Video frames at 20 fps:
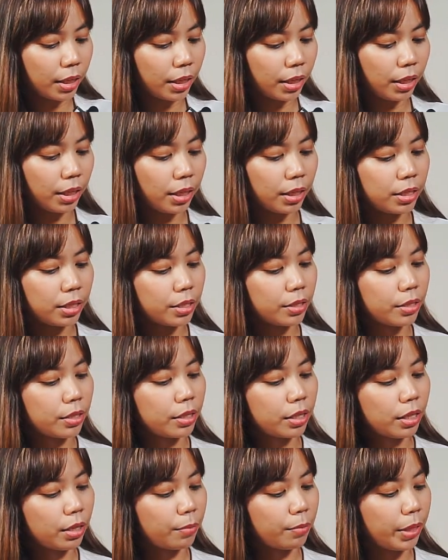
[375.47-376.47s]

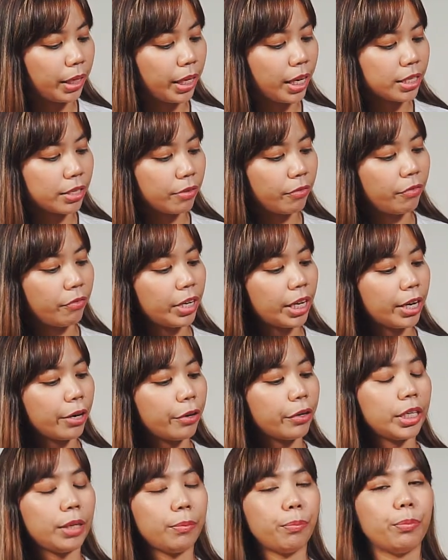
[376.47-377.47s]
has a
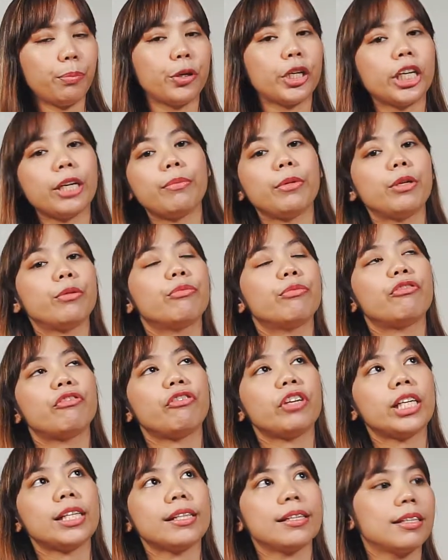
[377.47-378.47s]
very premium
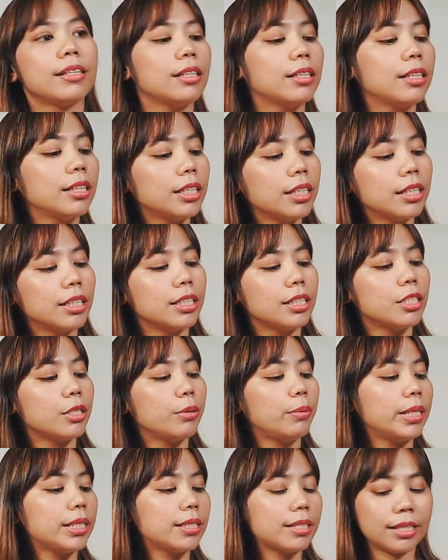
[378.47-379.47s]
feel to
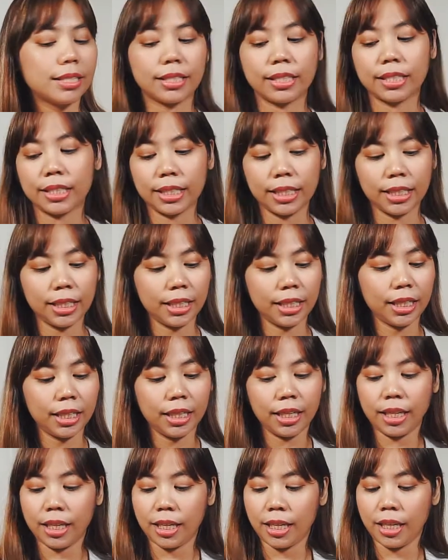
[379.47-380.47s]
it.
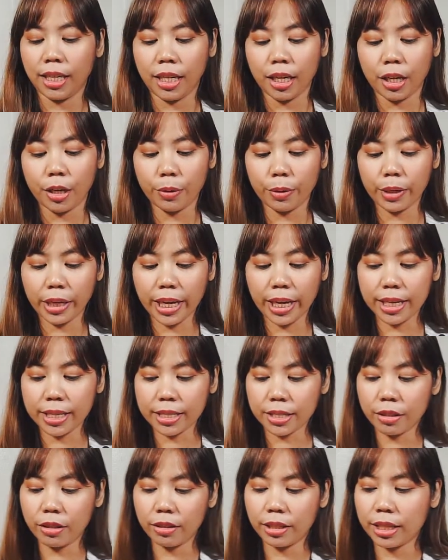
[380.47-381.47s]
Okay,
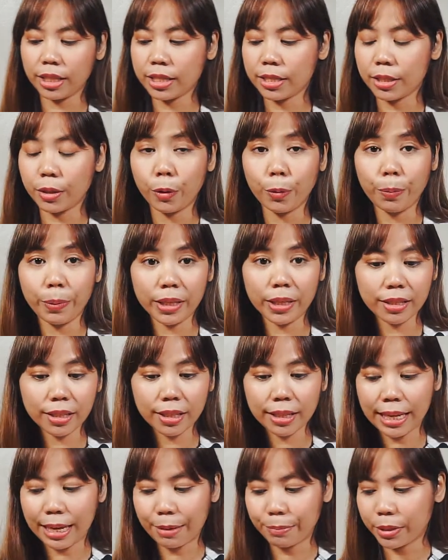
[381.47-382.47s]
so let's open the
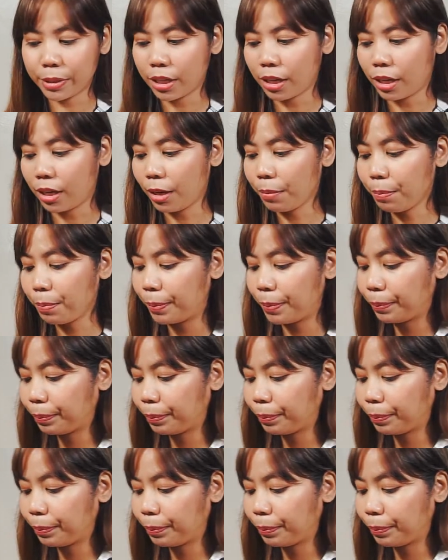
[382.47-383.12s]
laptop.